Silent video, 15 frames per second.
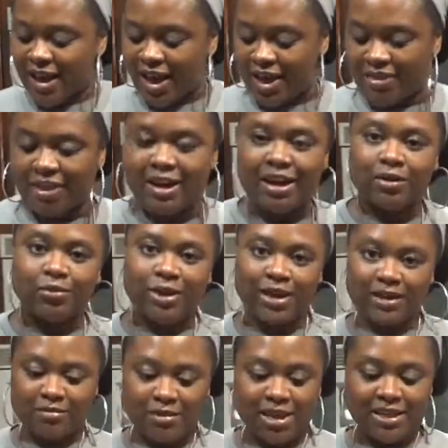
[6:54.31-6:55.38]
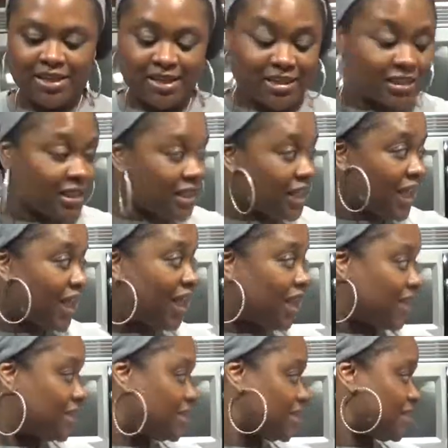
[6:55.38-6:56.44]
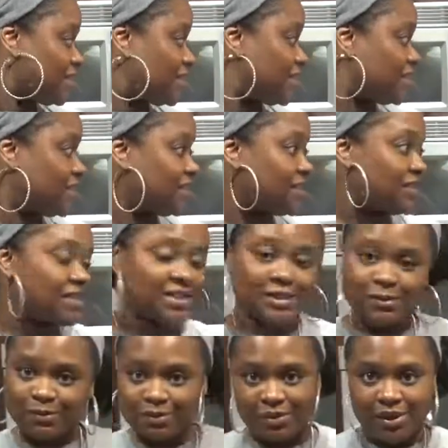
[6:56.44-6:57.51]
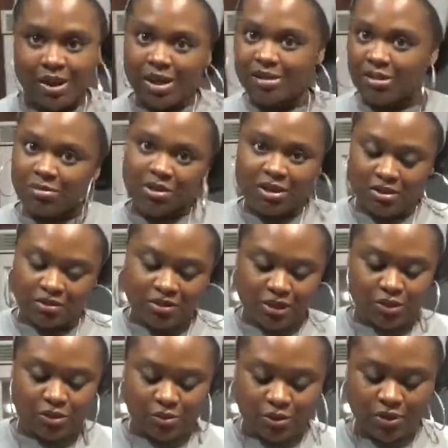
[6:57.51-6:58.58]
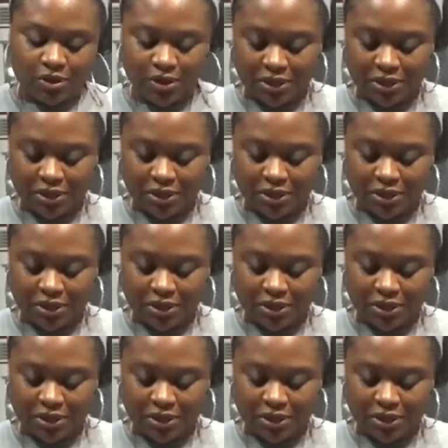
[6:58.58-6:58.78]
I thought I'd wait and make these last since I had so many other things going on.